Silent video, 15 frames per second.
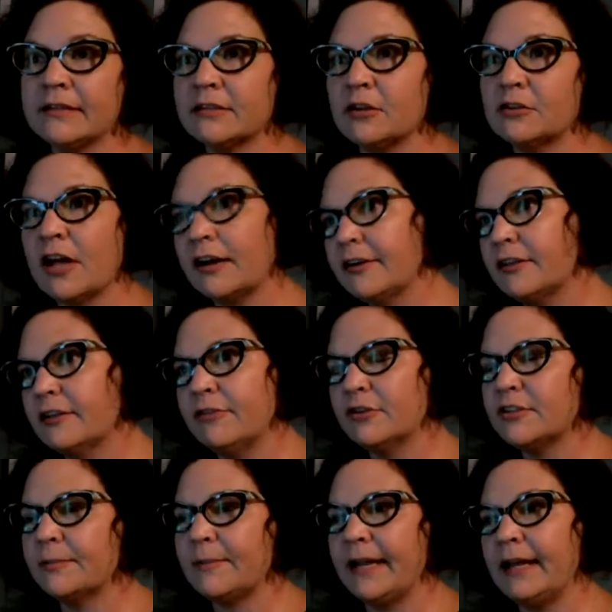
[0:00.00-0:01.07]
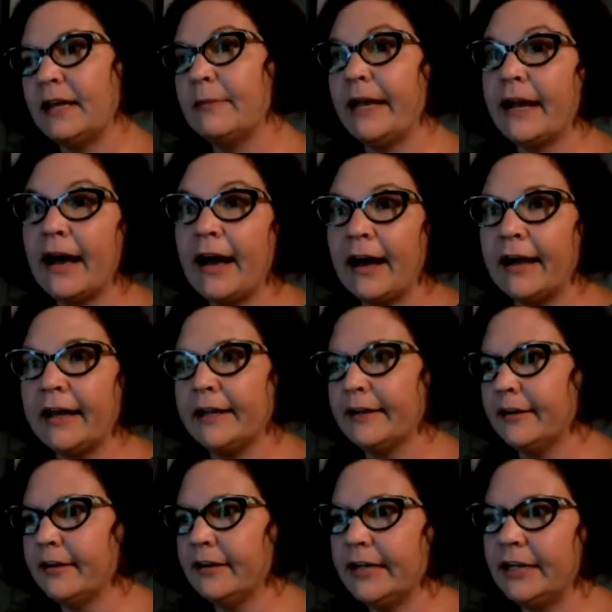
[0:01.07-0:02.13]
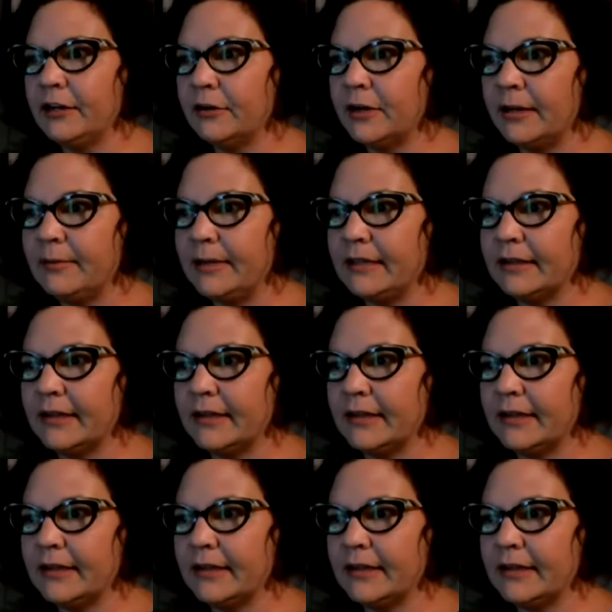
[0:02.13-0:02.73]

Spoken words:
Let's go talk to the folks up at NMAI, or, you know what I mean?